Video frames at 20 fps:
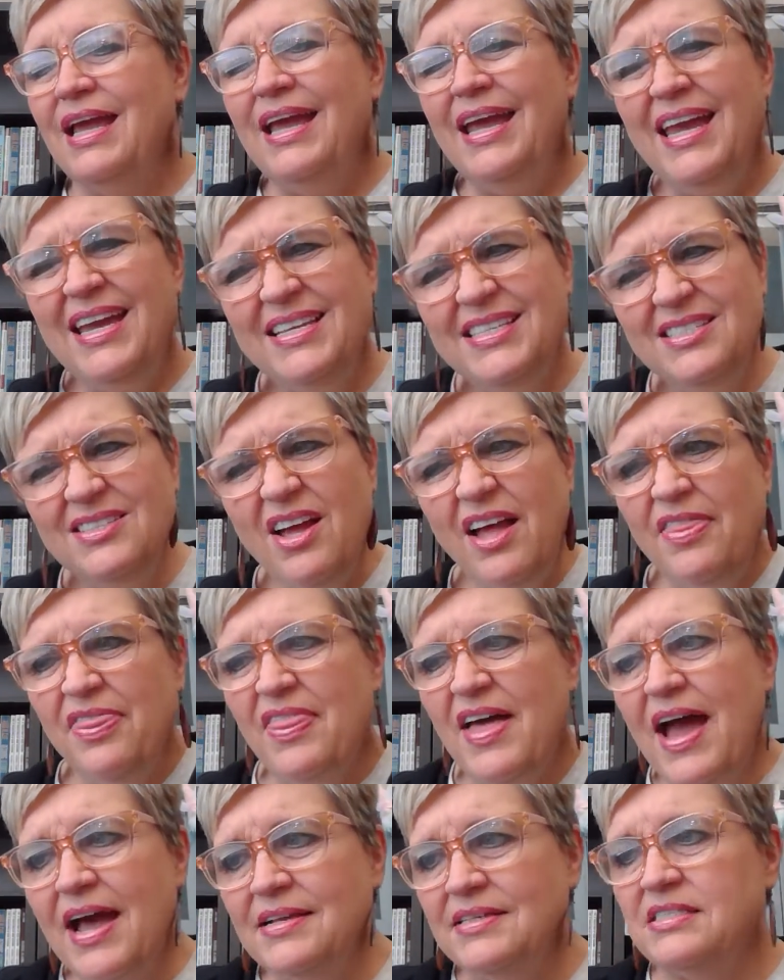He's not
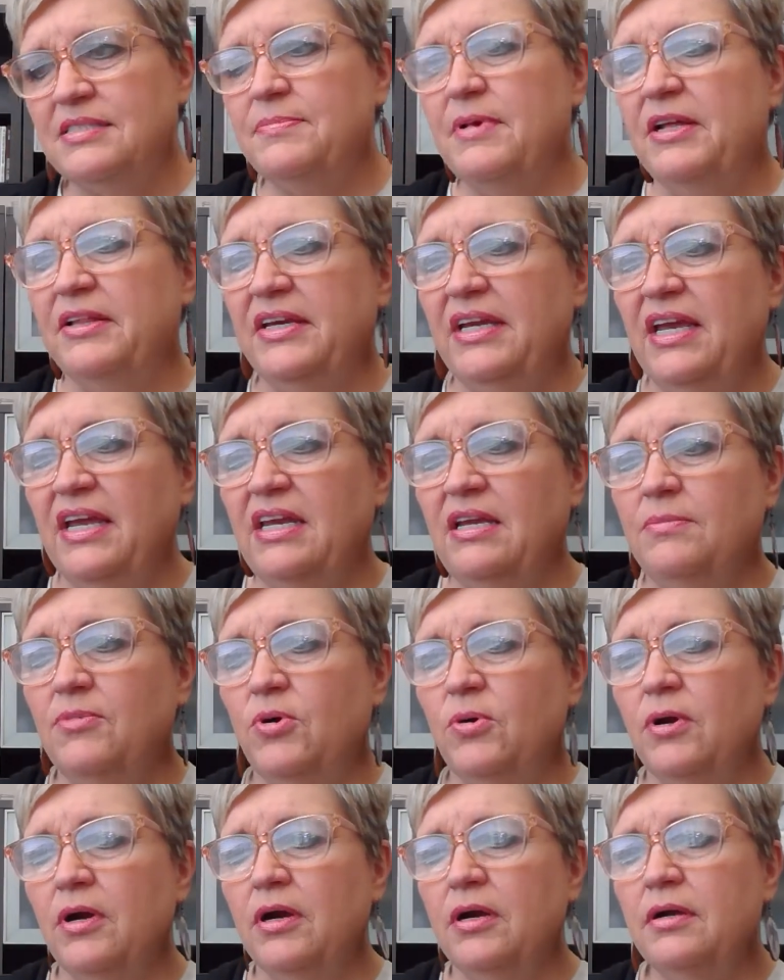that smelly
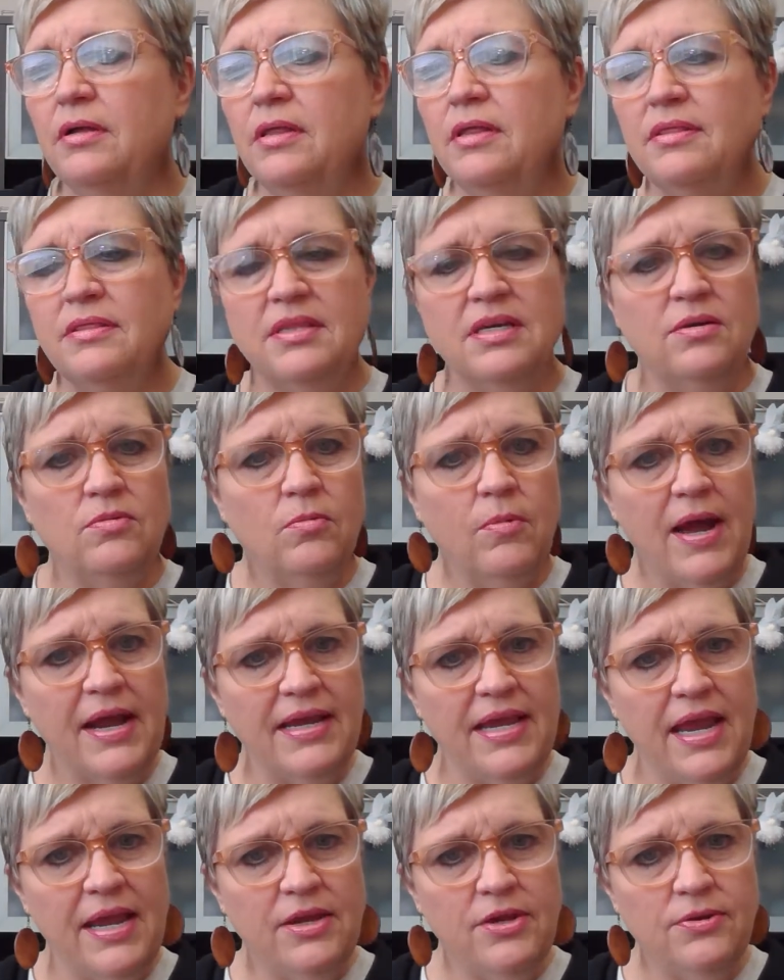anymore. Then why
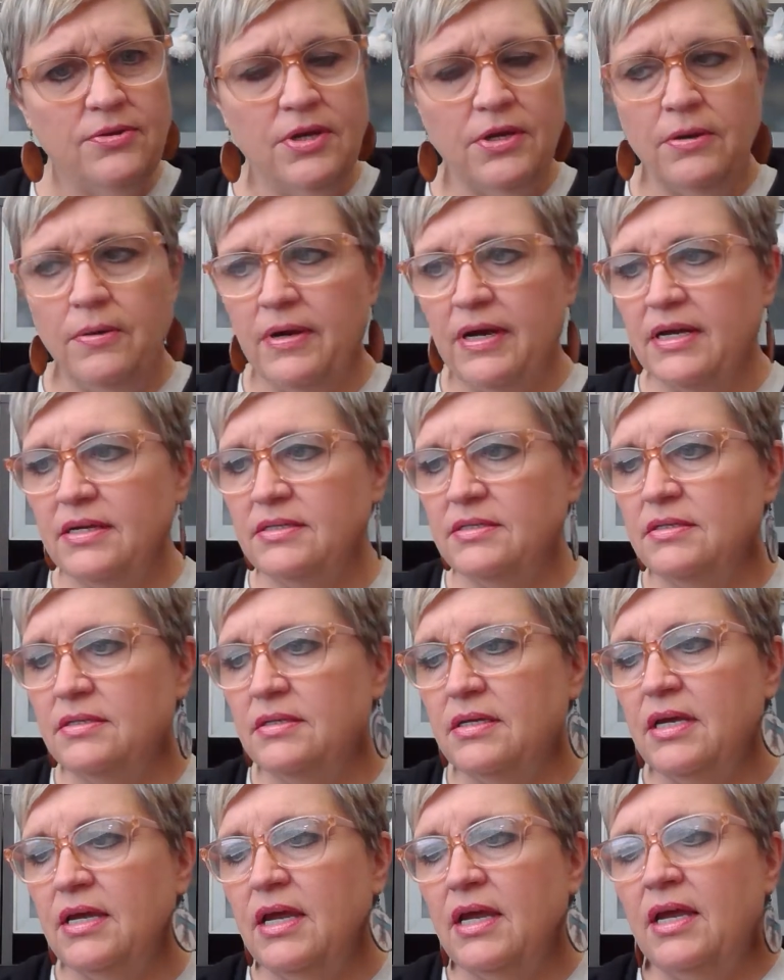can't you do it?
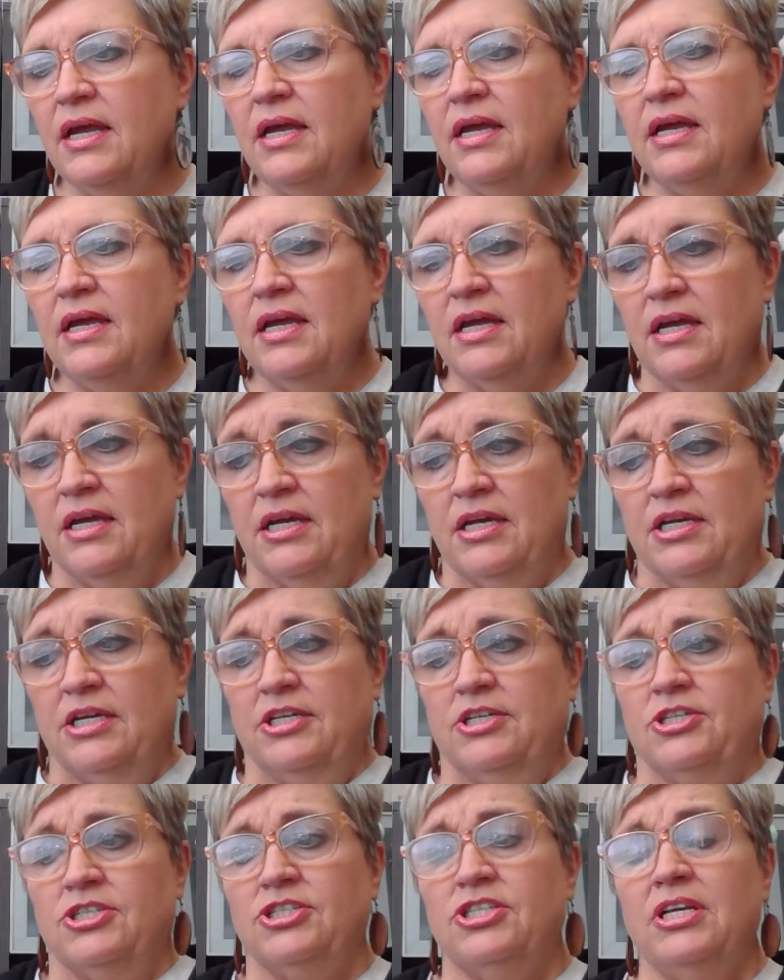
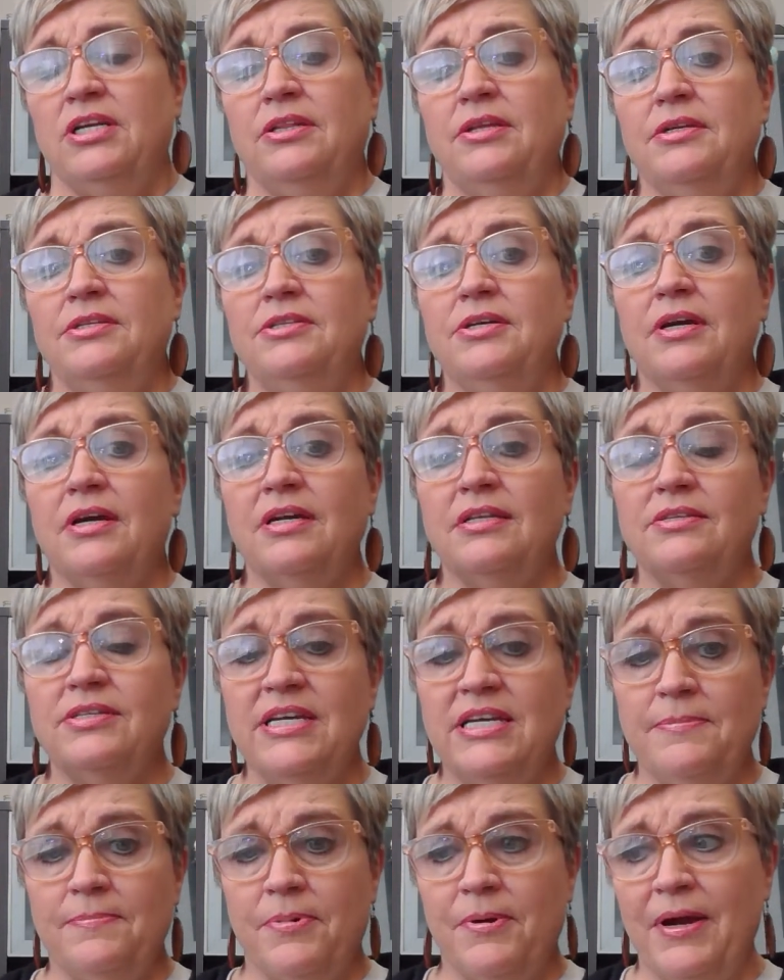Sheila took a
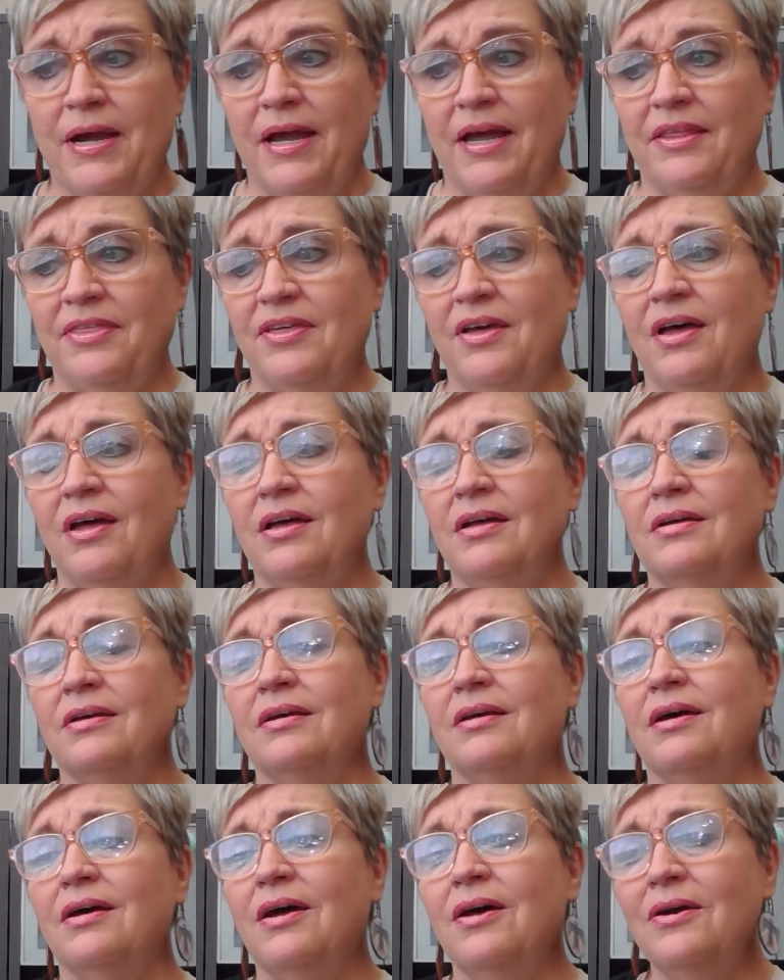deep breath.
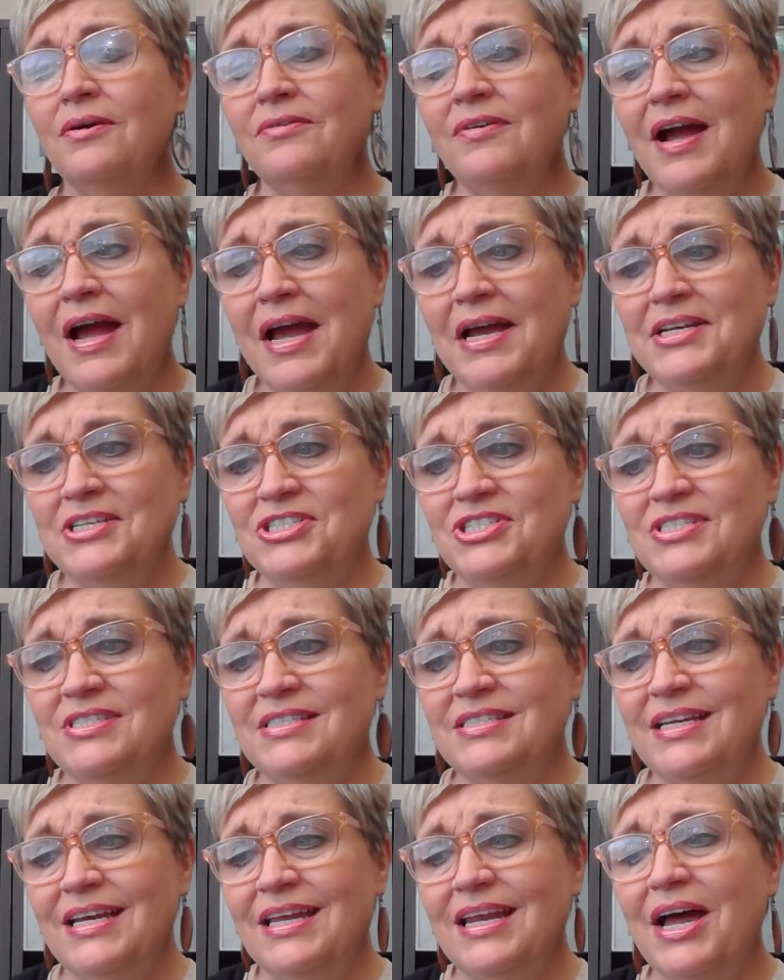All right, she
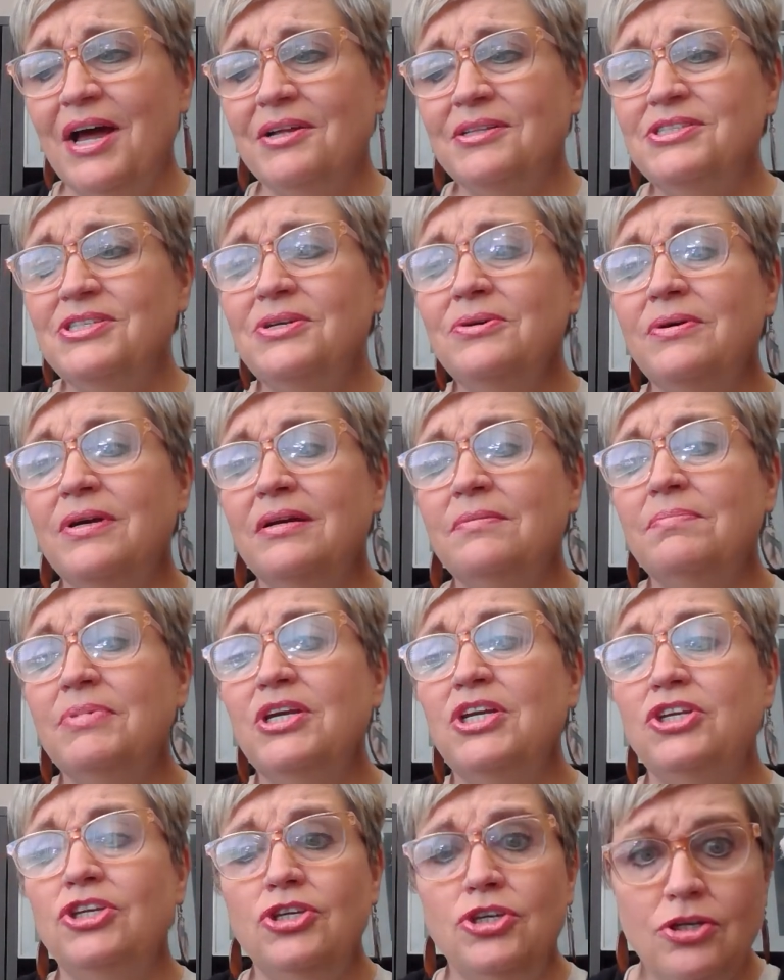said, I'll do it, but
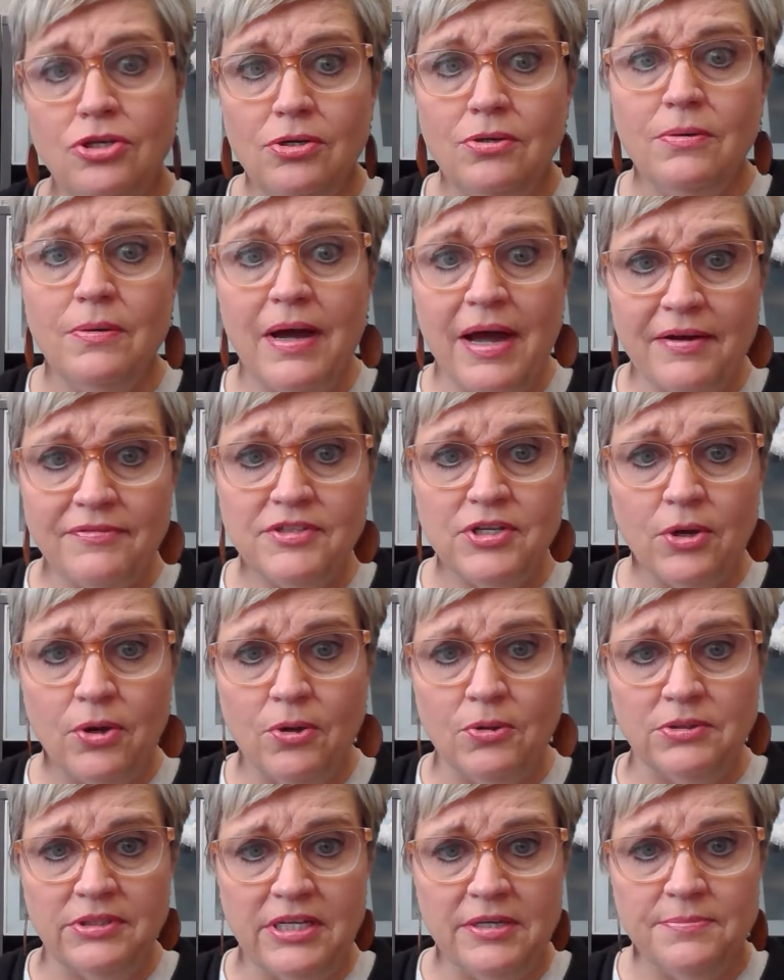you have to
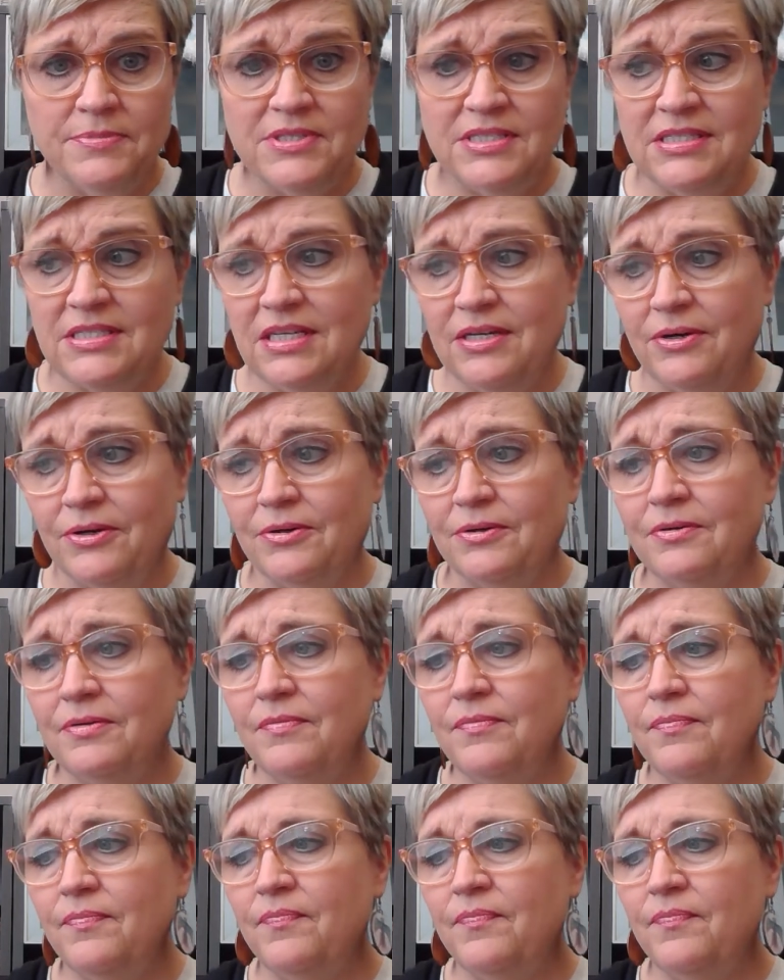hold him still.